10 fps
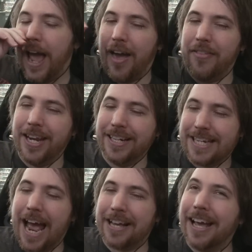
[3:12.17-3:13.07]
and then
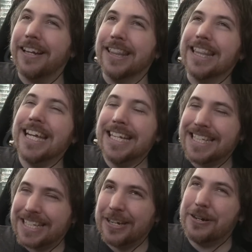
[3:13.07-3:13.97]
attack at
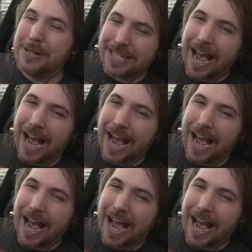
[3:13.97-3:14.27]
least 2